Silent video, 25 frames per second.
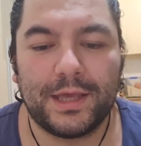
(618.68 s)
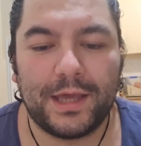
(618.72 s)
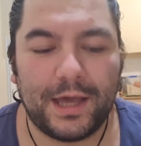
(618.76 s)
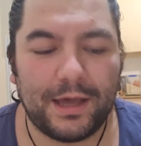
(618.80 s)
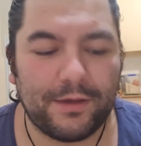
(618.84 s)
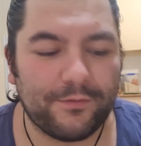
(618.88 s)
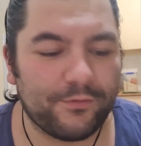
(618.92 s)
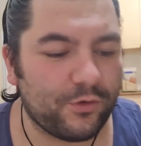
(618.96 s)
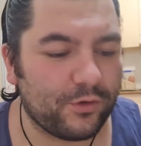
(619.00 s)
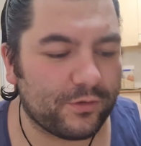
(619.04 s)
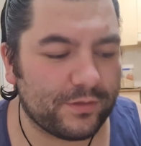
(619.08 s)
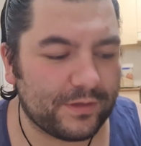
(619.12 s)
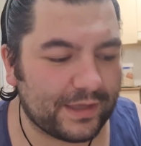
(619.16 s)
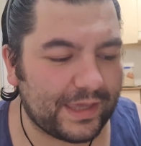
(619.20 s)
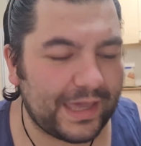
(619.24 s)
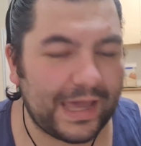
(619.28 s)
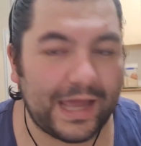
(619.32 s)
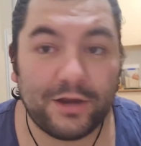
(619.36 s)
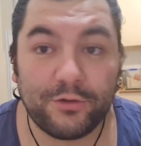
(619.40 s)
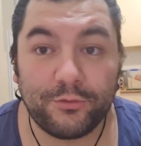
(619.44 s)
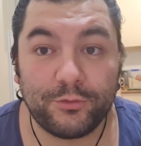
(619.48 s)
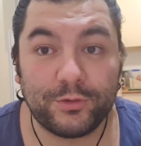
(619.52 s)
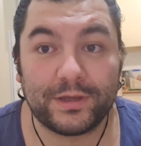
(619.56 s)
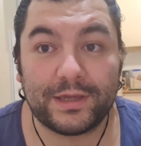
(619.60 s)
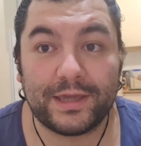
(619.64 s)
I've got the
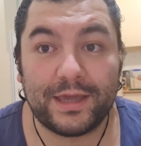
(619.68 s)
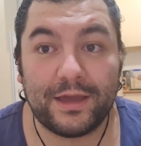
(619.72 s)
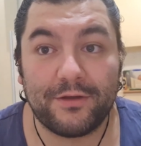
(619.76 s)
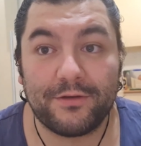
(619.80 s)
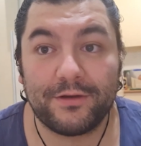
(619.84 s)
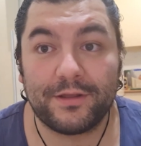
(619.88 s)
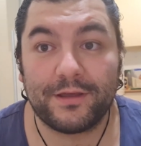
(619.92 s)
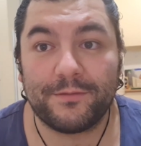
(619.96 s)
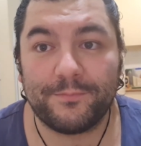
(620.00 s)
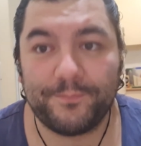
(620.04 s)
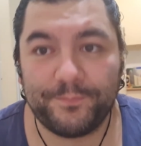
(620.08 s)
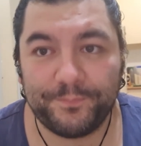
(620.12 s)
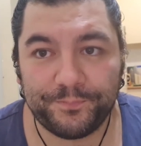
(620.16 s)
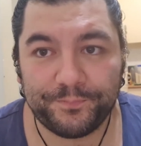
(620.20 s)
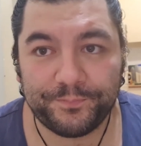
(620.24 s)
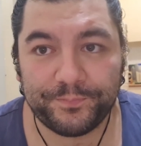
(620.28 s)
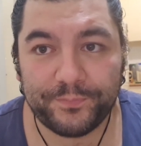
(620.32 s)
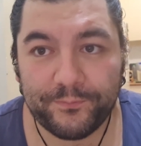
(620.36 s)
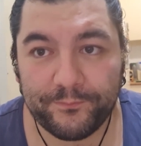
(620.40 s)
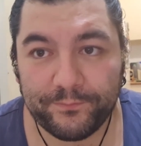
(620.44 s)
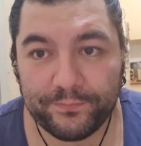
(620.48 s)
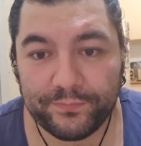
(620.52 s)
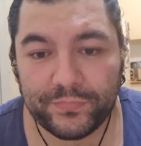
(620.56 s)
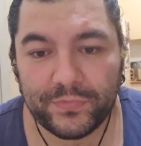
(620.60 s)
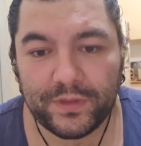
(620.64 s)
calorie counter,
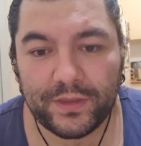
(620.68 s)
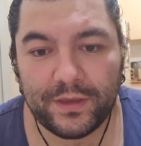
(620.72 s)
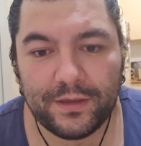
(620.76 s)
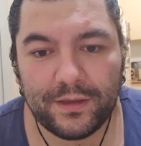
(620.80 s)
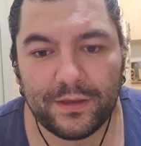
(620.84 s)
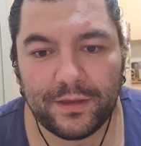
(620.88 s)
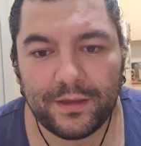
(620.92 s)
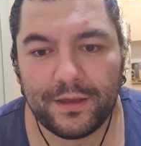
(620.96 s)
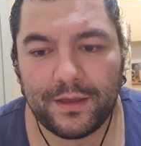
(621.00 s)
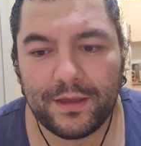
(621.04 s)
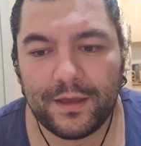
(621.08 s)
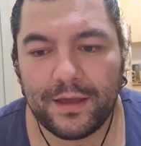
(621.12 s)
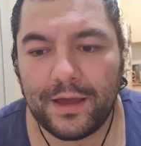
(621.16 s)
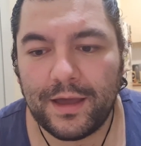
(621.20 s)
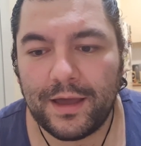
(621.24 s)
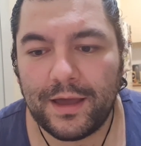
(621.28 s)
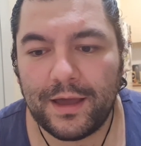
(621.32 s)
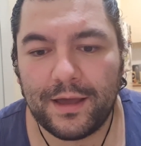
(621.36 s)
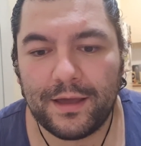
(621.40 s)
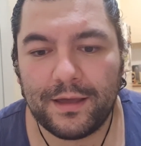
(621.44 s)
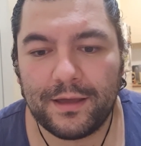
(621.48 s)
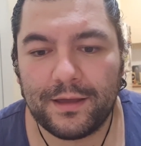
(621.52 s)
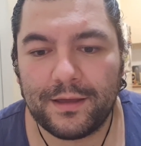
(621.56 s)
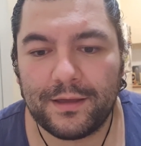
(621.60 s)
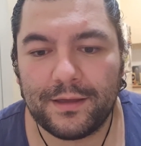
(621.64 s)

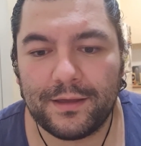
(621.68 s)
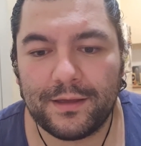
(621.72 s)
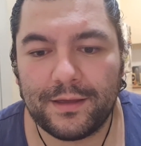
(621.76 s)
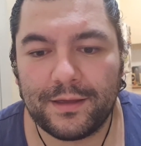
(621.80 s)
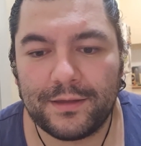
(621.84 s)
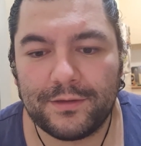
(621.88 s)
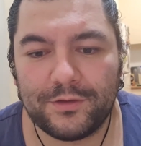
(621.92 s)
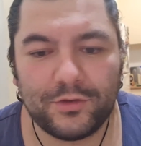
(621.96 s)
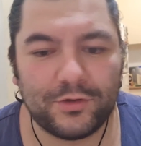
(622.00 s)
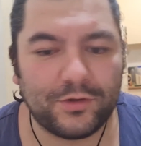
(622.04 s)
and